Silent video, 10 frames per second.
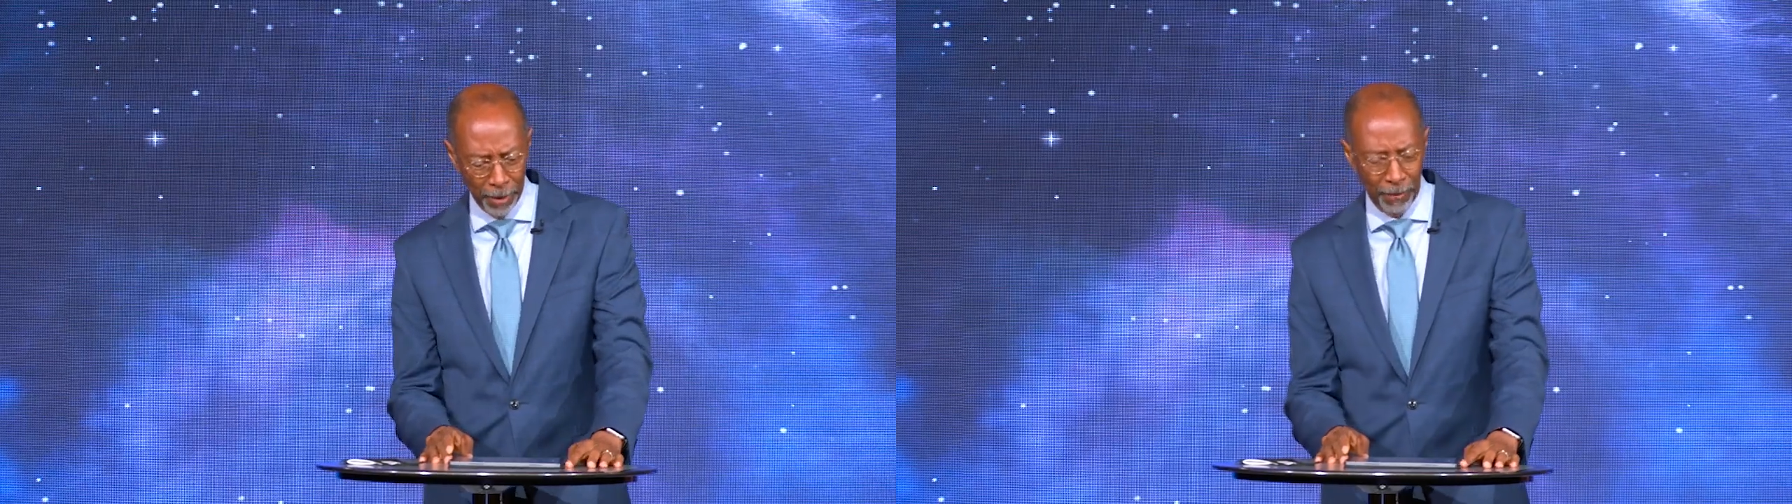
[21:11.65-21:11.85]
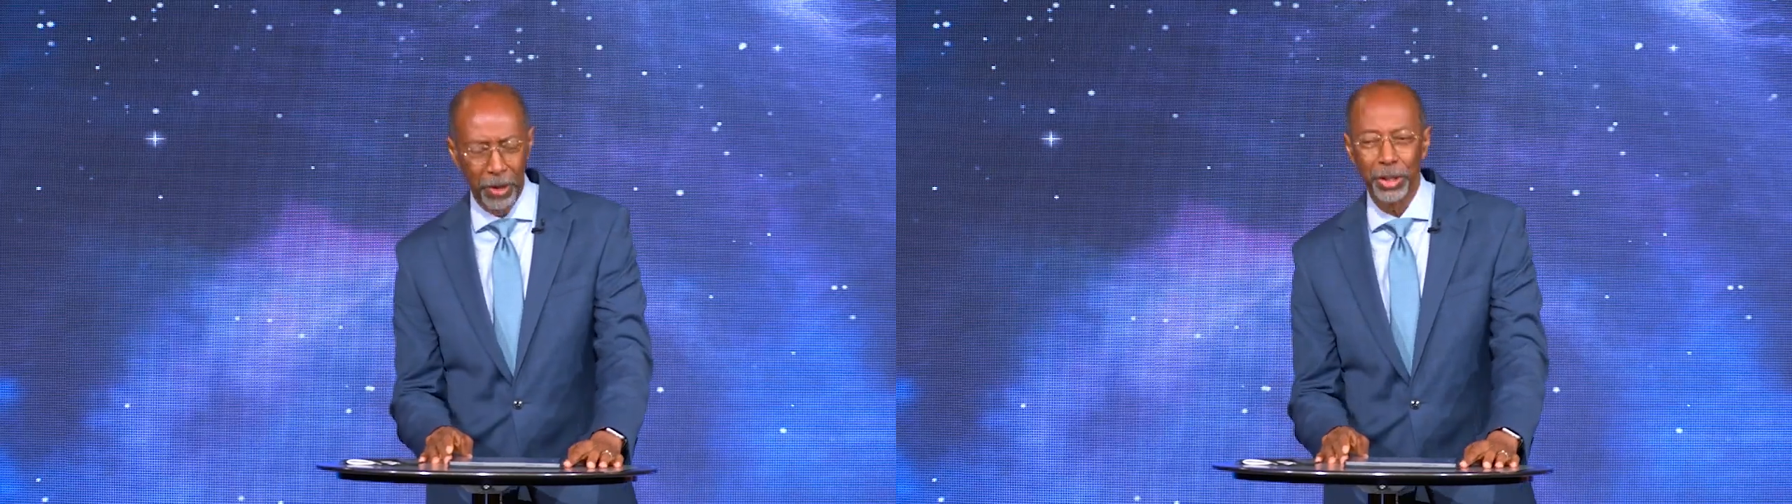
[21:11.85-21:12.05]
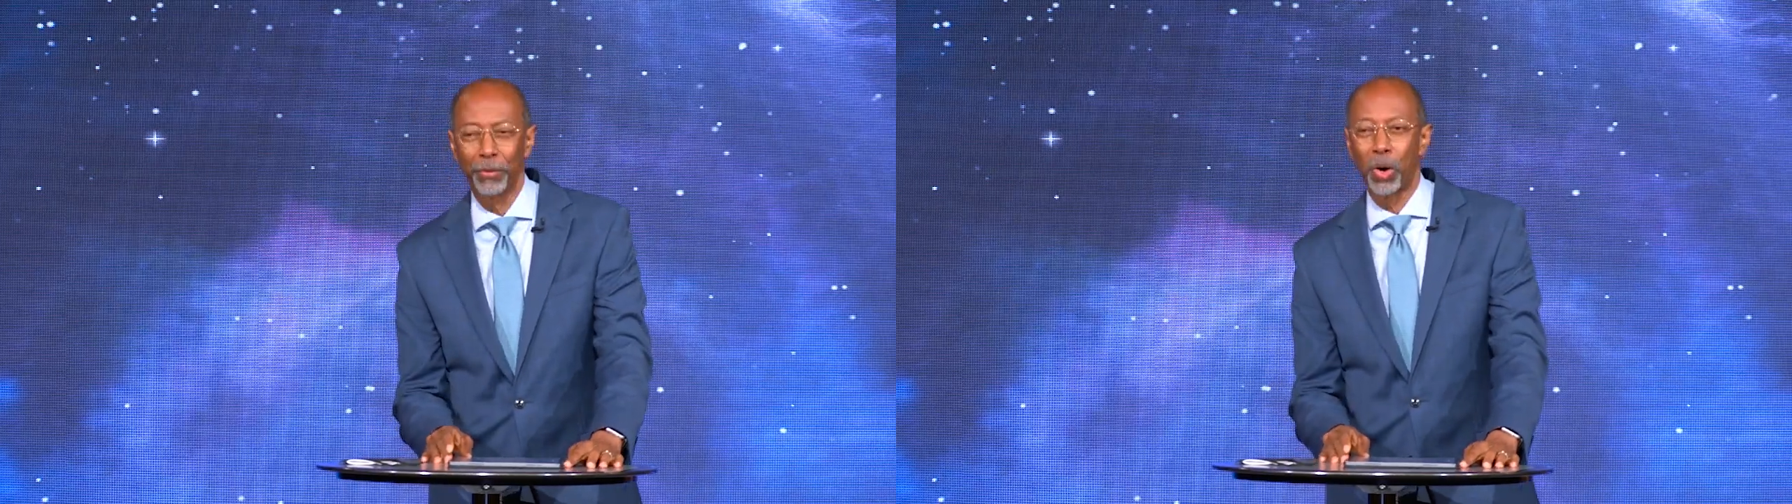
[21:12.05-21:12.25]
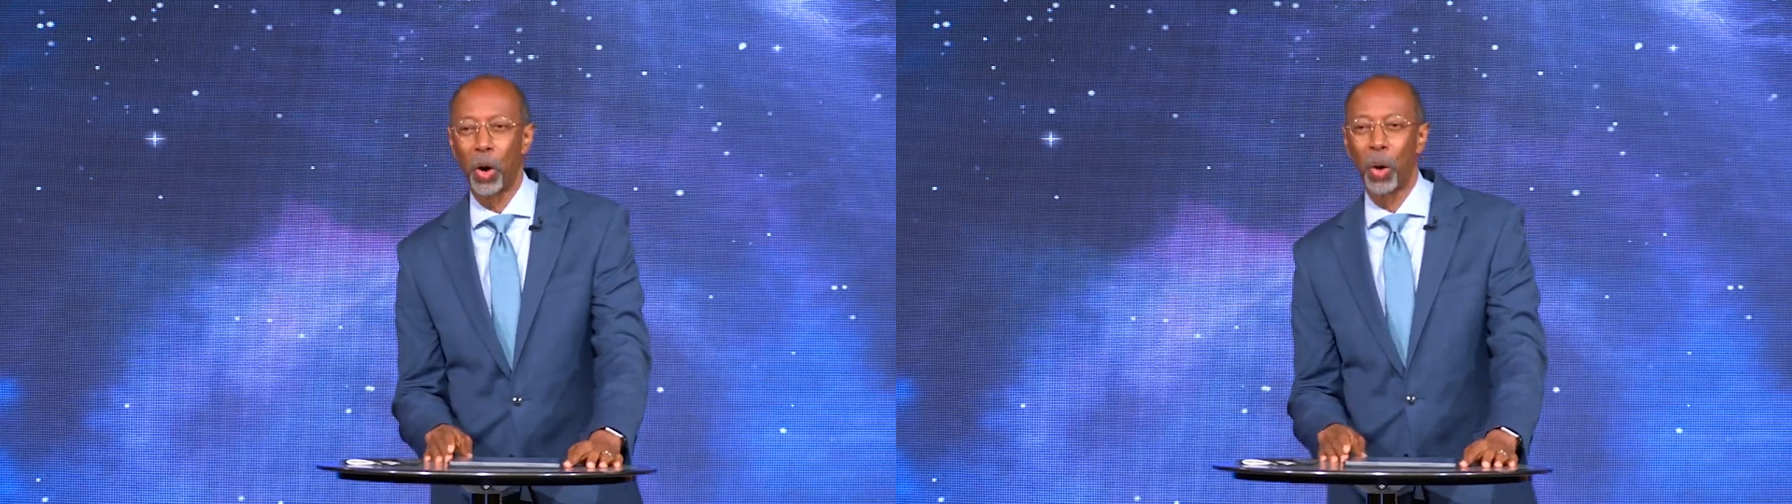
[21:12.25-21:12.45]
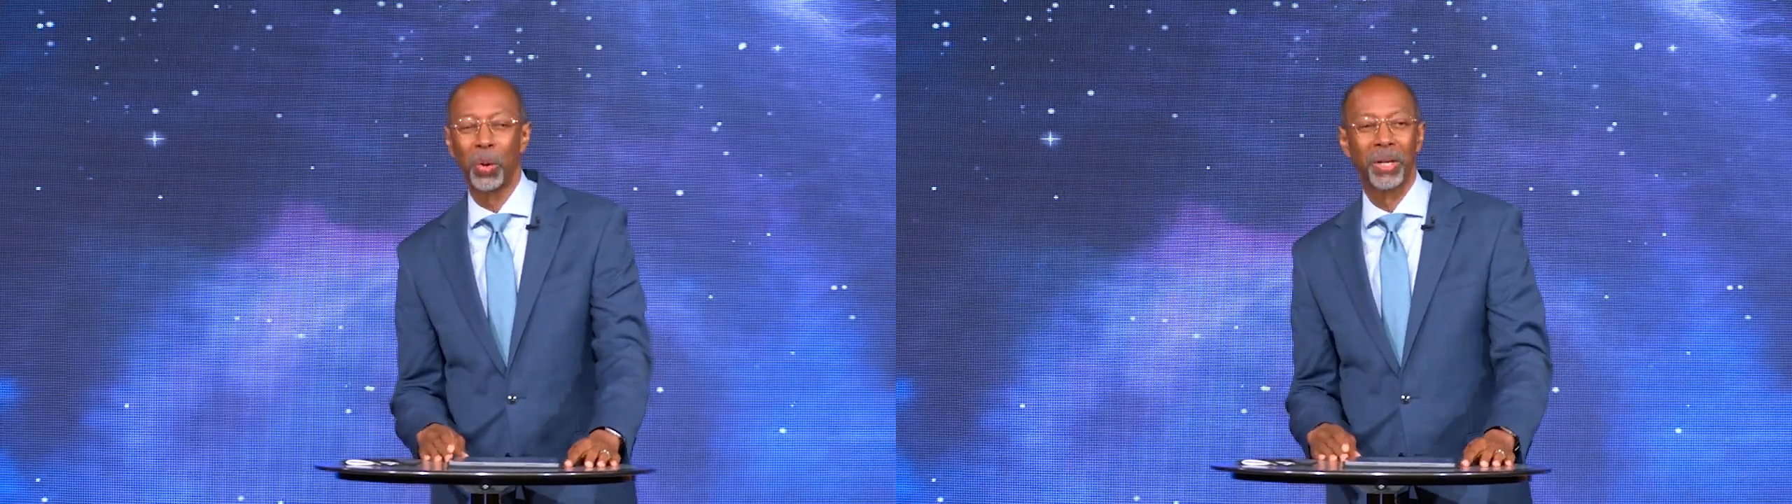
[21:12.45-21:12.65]
First of
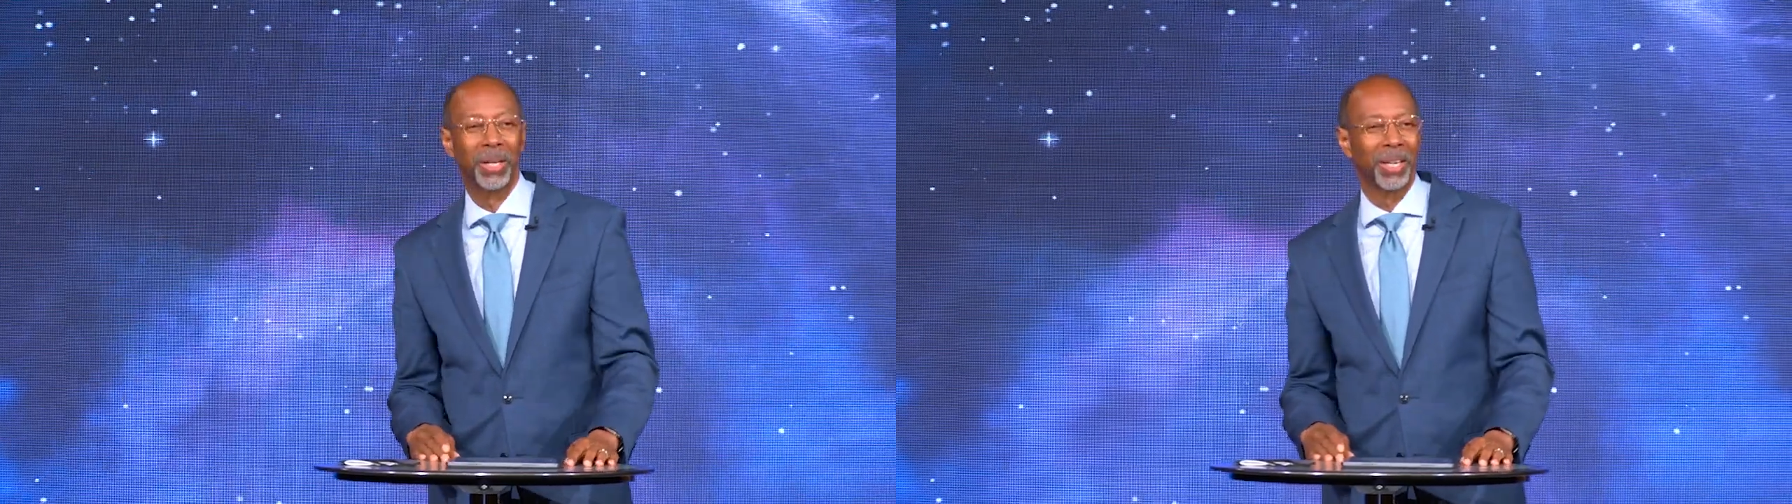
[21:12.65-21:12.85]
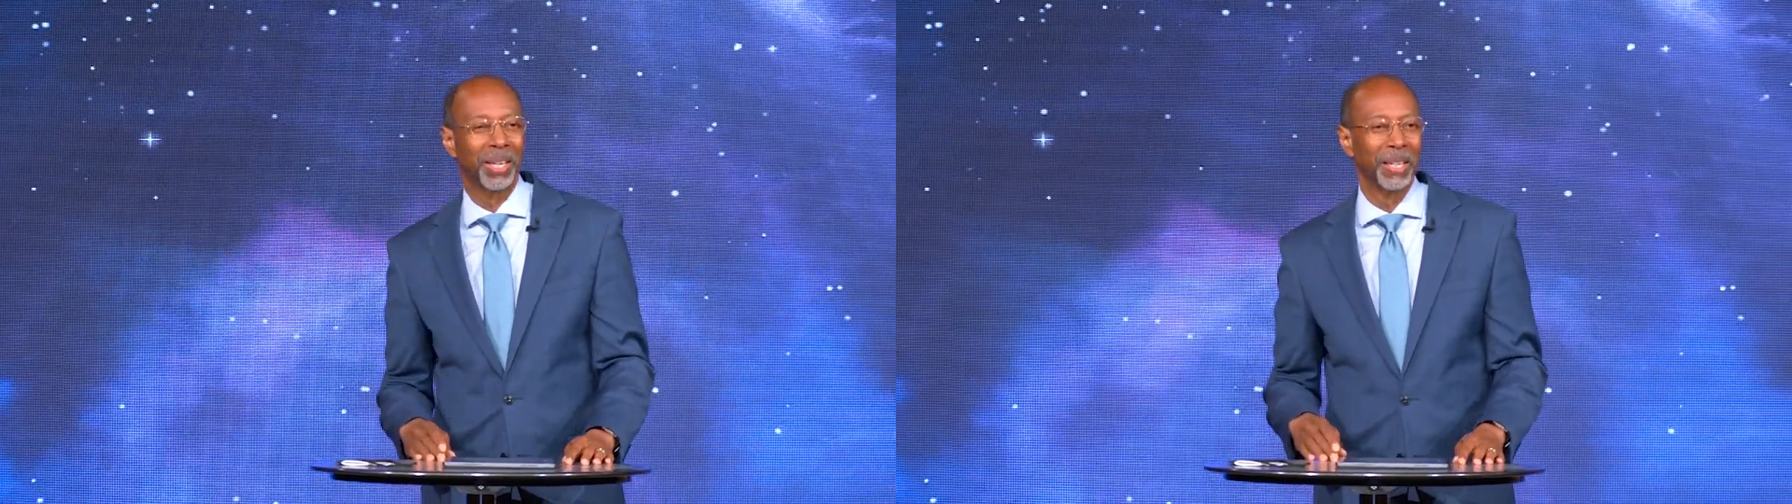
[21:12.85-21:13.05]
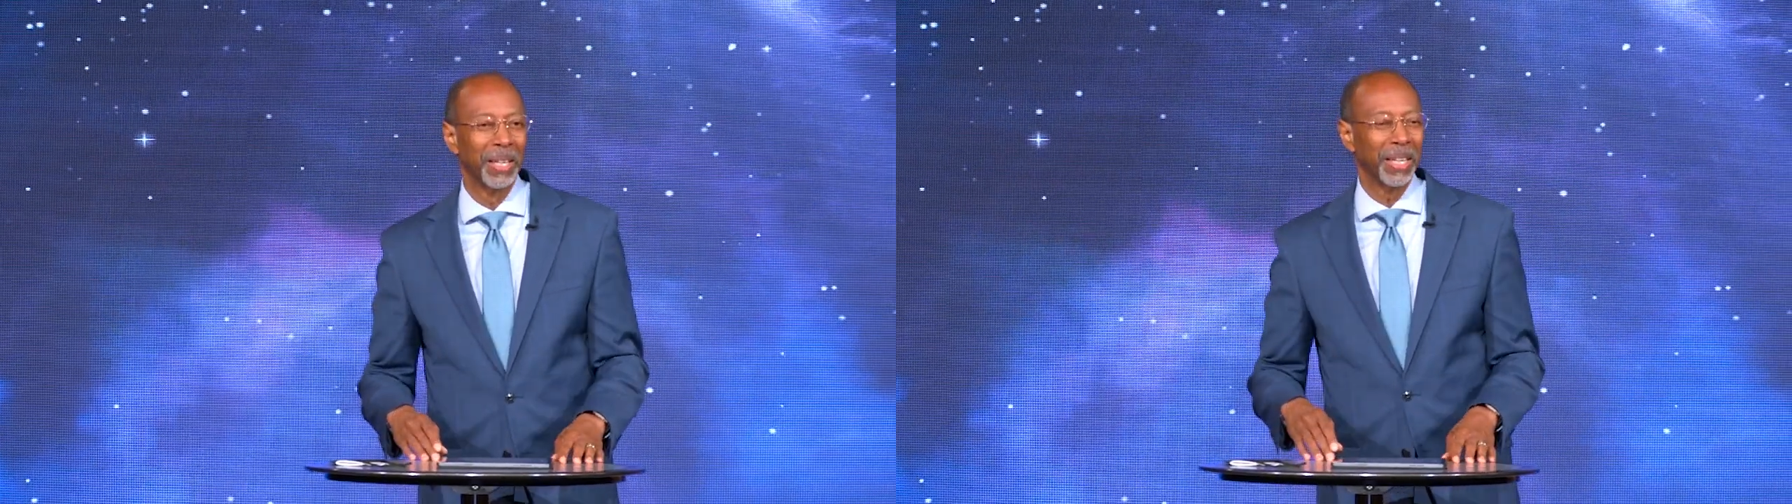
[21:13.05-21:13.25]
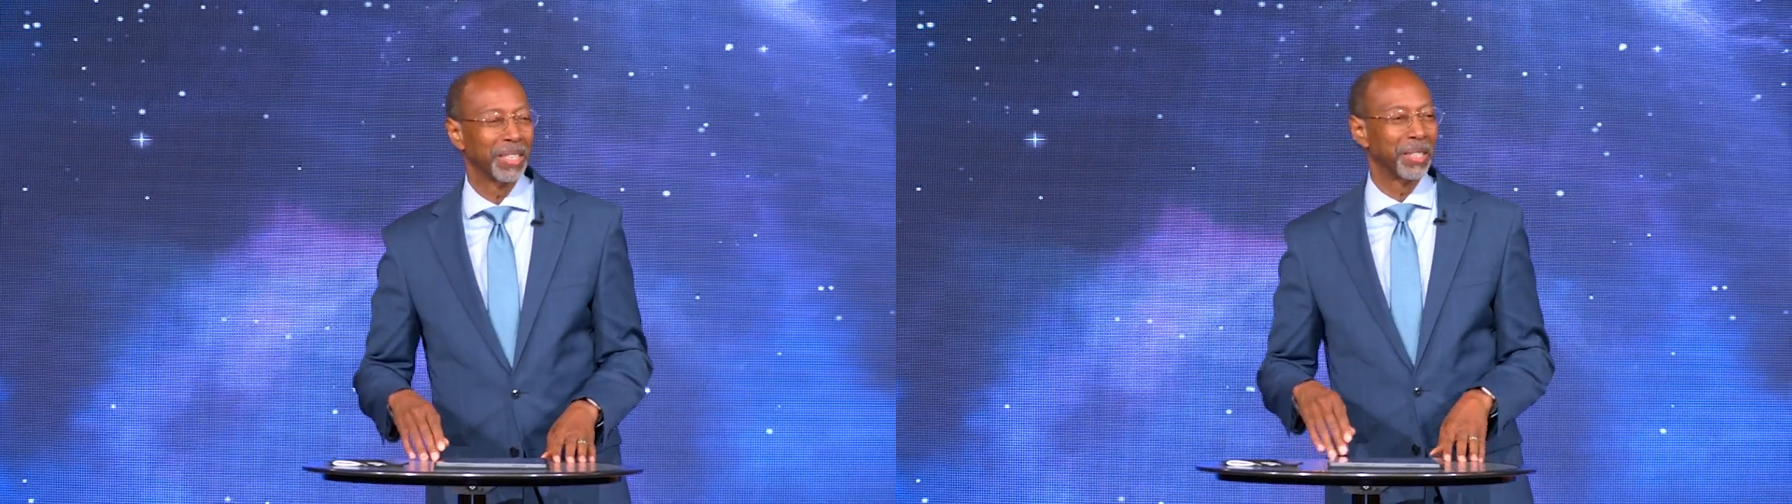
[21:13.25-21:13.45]
all, it's